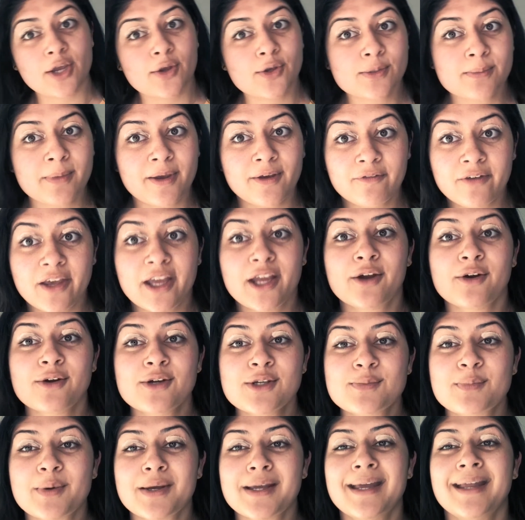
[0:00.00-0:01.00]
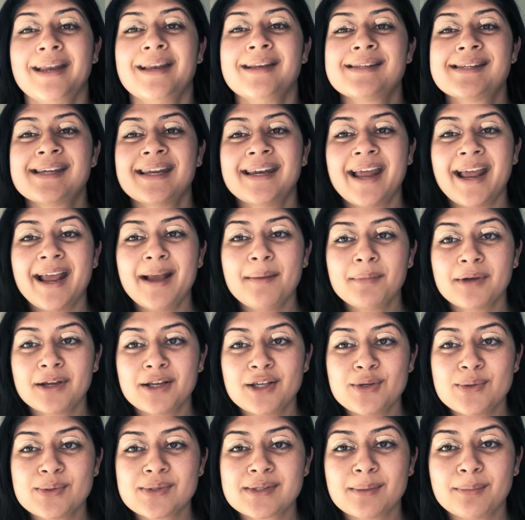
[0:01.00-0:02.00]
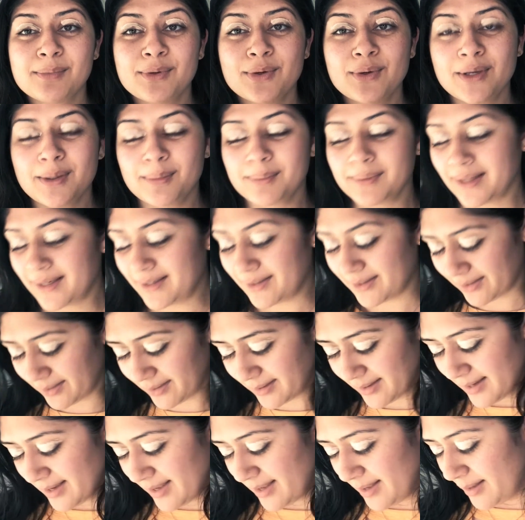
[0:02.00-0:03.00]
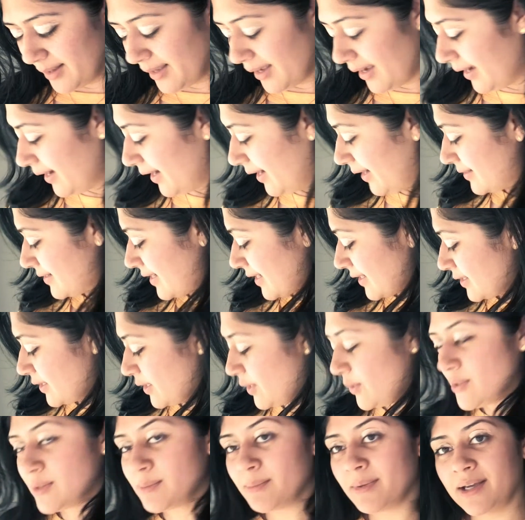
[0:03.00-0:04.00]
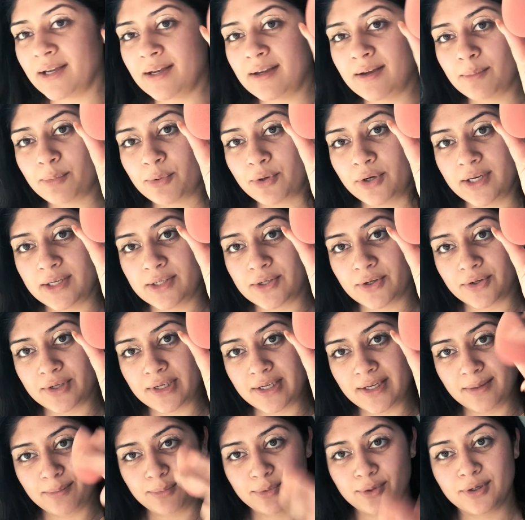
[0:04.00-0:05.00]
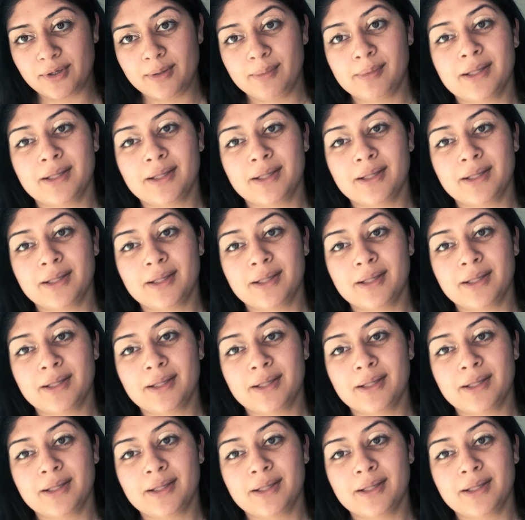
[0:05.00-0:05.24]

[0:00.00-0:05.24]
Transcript: I use my fingers, but today I'm gonna use a beauty blender. And excuse my pretty dirty beauty